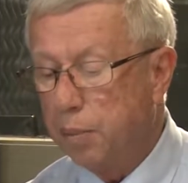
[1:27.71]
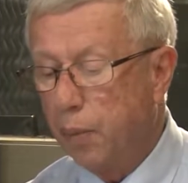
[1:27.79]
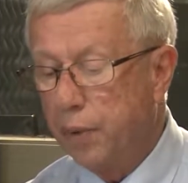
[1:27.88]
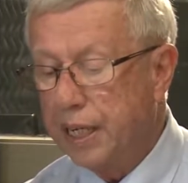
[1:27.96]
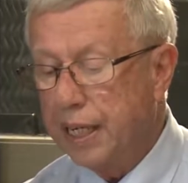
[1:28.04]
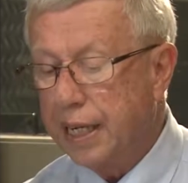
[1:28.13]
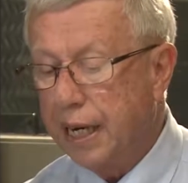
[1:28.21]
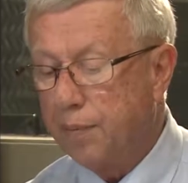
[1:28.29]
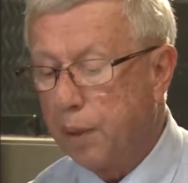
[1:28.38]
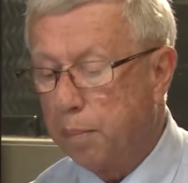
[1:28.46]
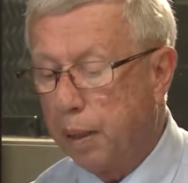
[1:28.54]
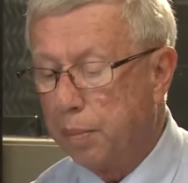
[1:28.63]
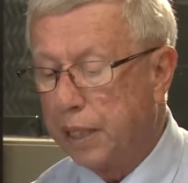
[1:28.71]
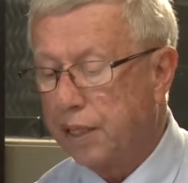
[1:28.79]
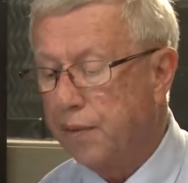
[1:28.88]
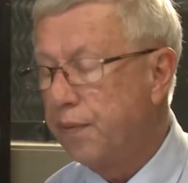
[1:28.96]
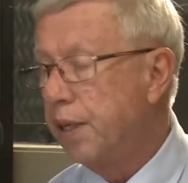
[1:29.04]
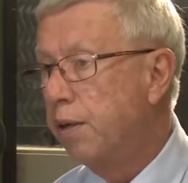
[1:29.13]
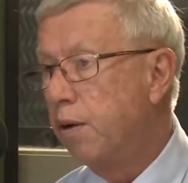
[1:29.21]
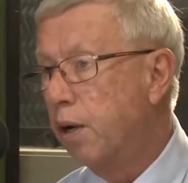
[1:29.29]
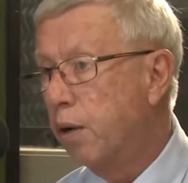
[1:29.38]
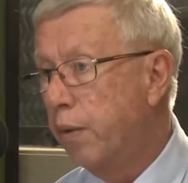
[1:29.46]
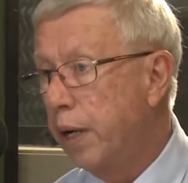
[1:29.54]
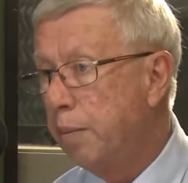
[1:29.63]
But we did have a public defender
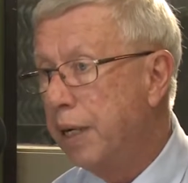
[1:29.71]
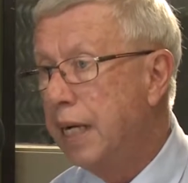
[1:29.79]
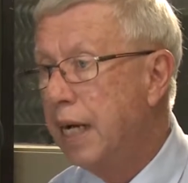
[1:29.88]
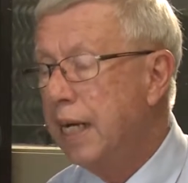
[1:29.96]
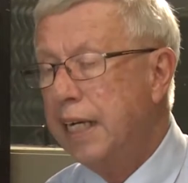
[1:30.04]
agreement.